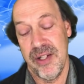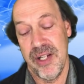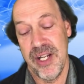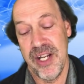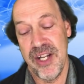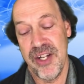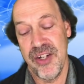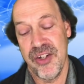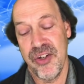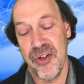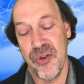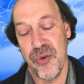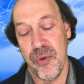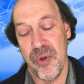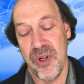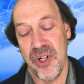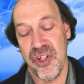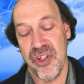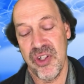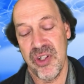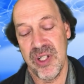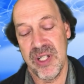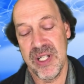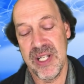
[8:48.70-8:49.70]

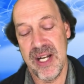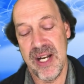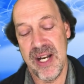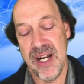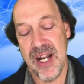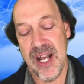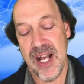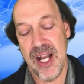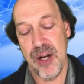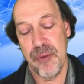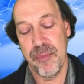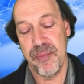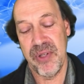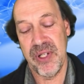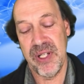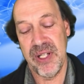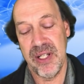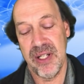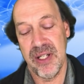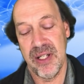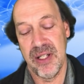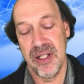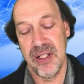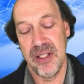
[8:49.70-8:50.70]
Intuition cannot
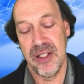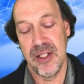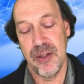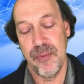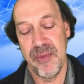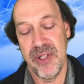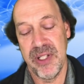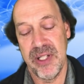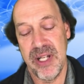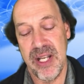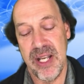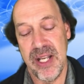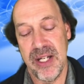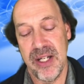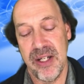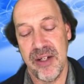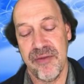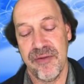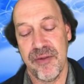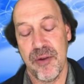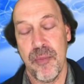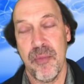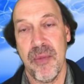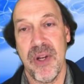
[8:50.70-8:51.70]
be
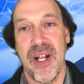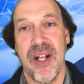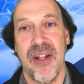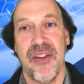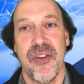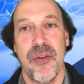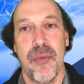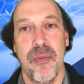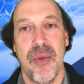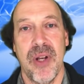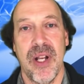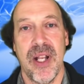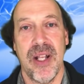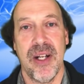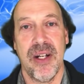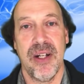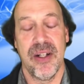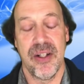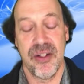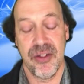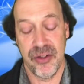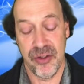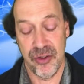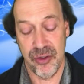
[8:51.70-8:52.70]
eliminated from
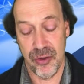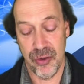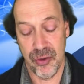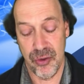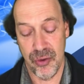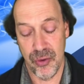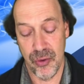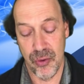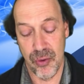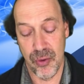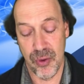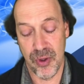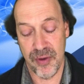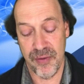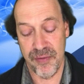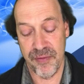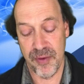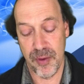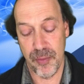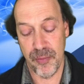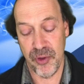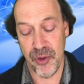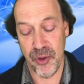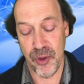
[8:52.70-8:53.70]
mathematics or
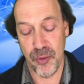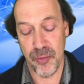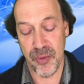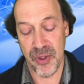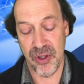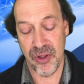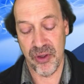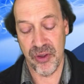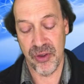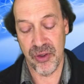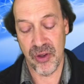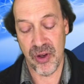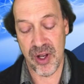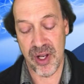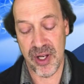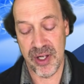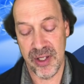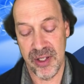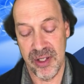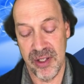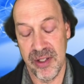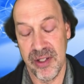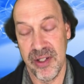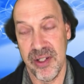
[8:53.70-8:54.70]
from human
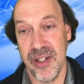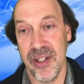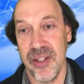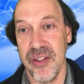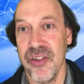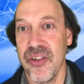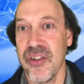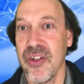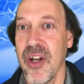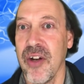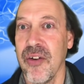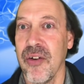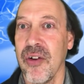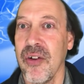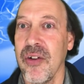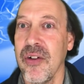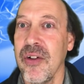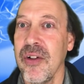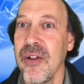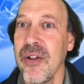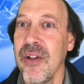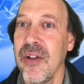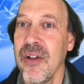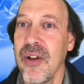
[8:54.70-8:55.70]
thought in general.
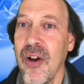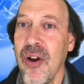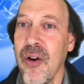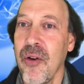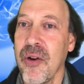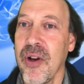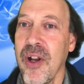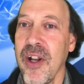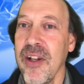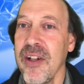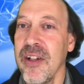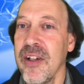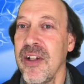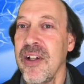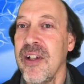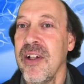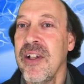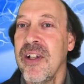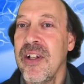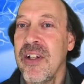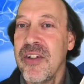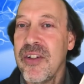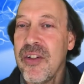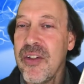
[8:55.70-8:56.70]
Okay?
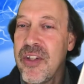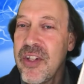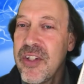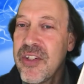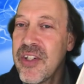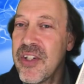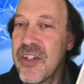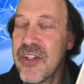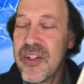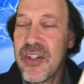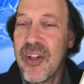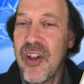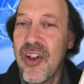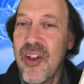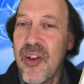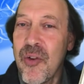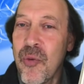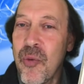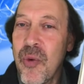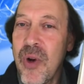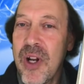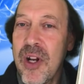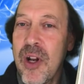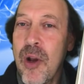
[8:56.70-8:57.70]
So this is
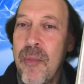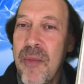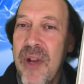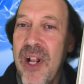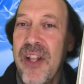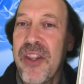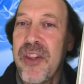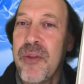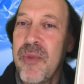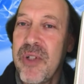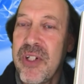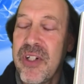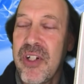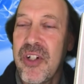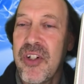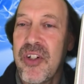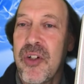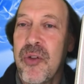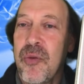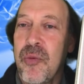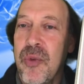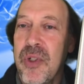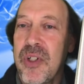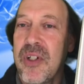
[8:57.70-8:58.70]
what a
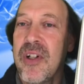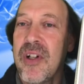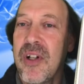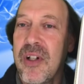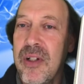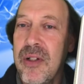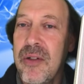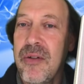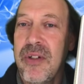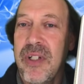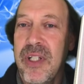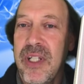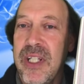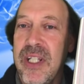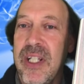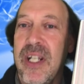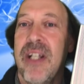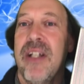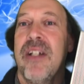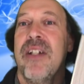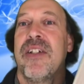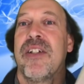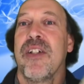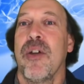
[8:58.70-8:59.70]
mathematician would conclude in the
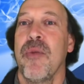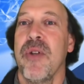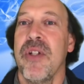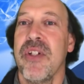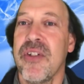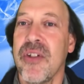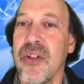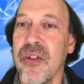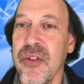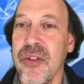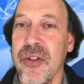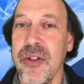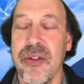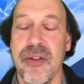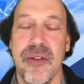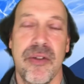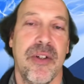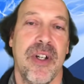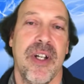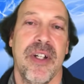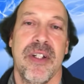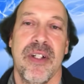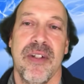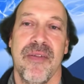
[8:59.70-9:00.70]
end, is that we still need
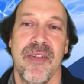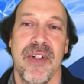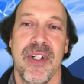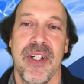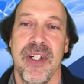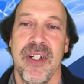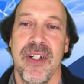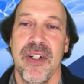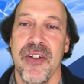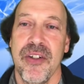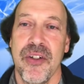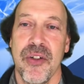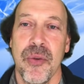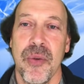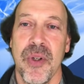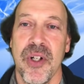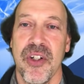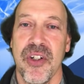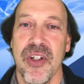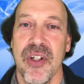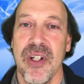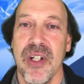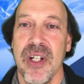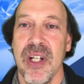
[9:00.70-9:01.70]
creativity and
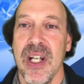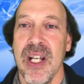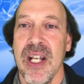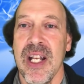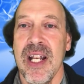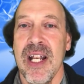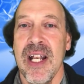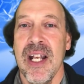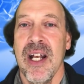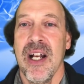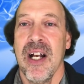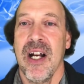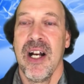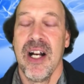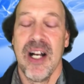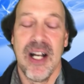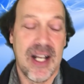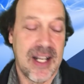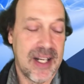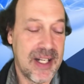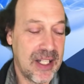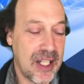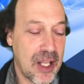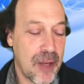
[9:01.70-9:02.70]
intuition.
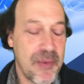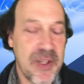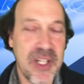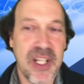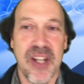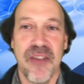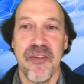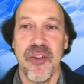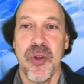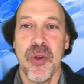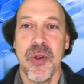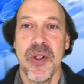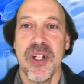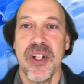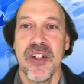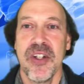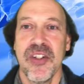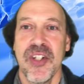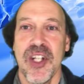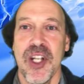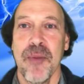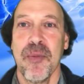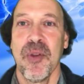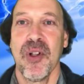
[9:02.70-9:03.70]
And let me give you an
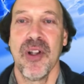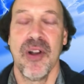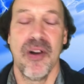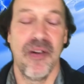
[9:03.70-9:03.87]
example